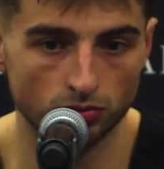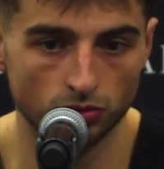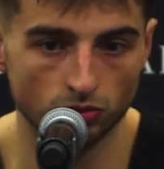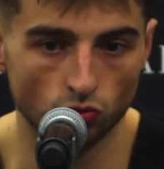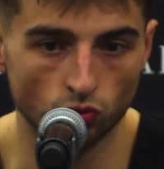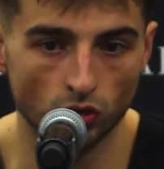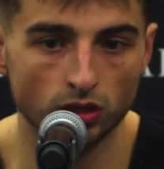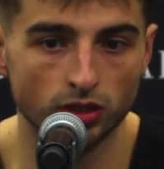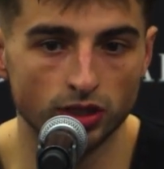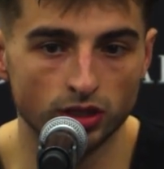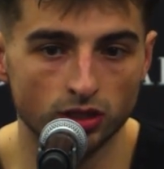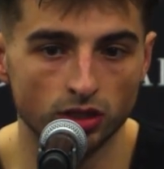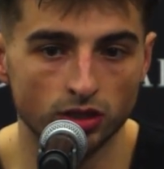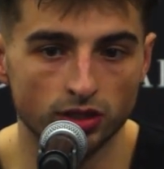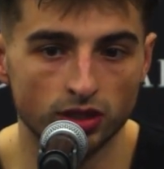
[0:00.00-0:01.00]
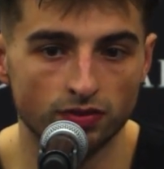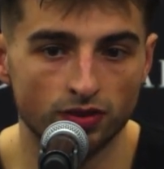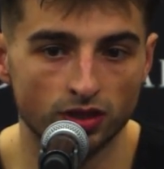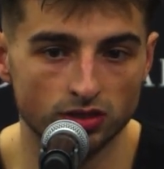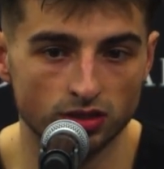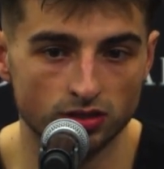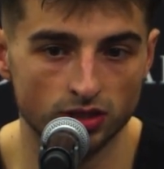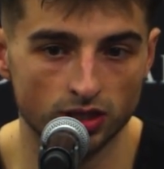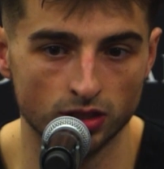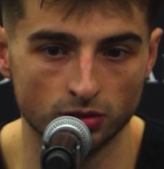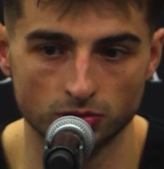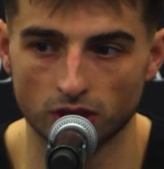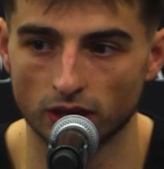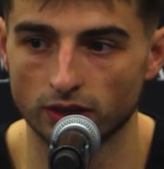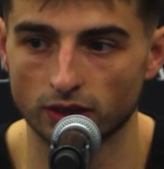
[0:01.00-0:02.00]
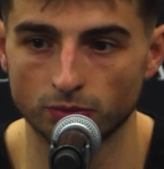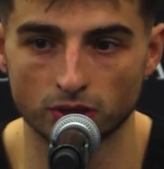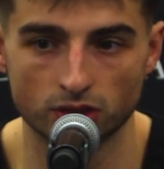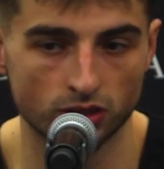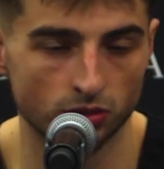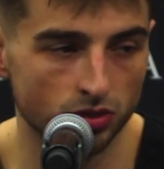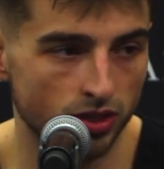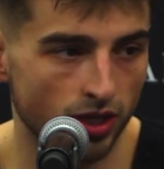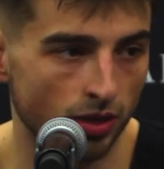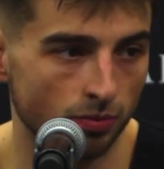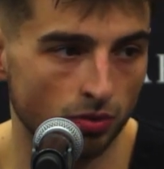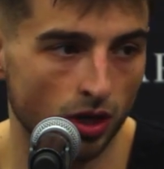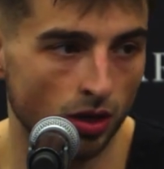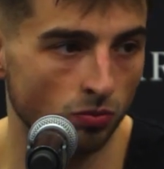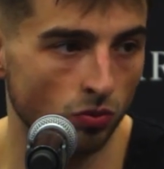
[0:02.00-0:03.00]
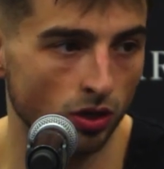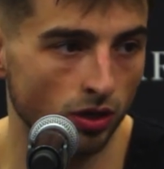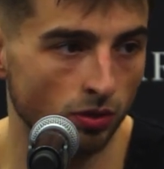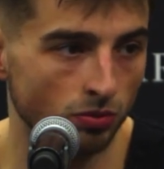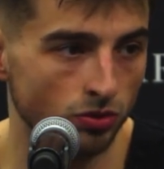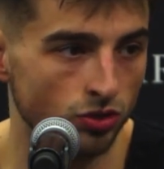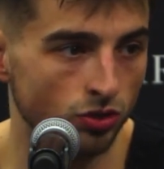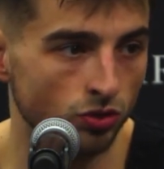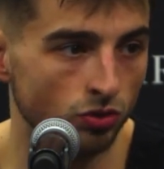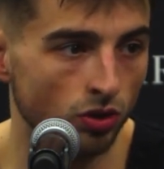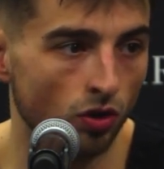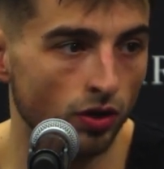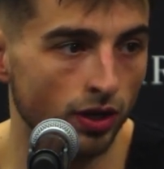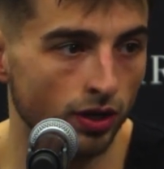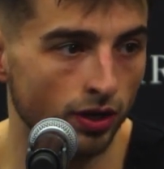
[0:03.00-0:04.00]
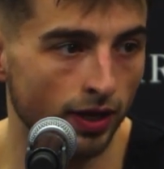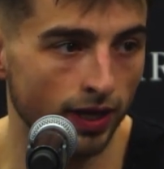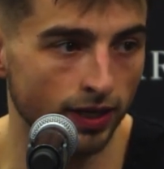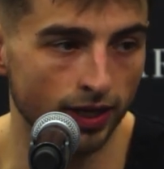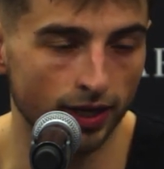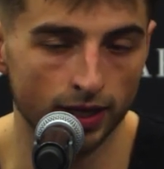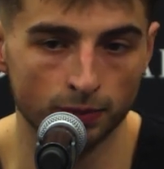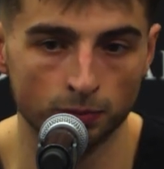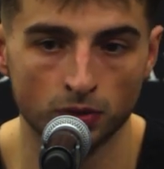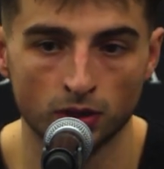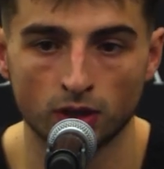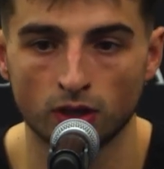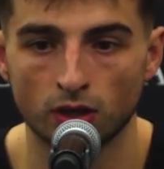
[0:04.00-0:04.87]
Really good defensive teams. I think Michigan was KenPom, number two going into that game.